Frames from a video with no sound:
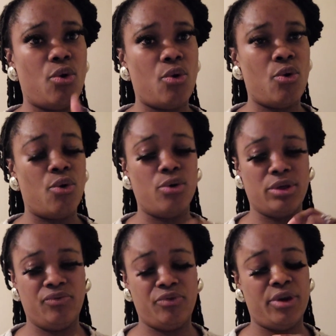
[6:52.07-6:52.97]
Or
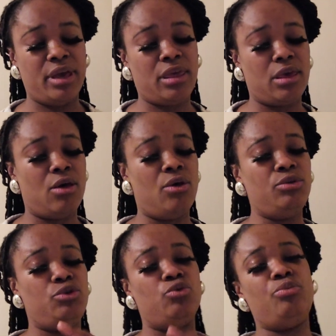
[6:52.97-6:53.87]
if you're a girl,
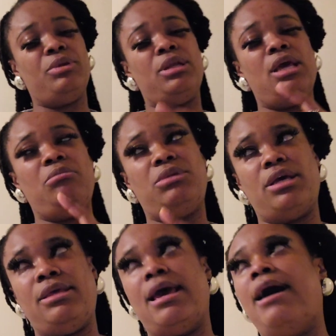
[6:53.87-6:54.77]
you'll be named
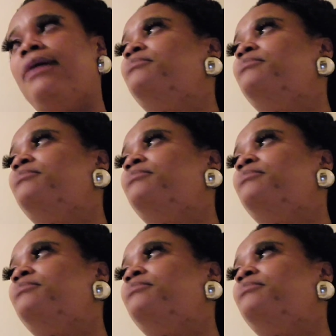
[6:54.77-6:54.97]
Ya.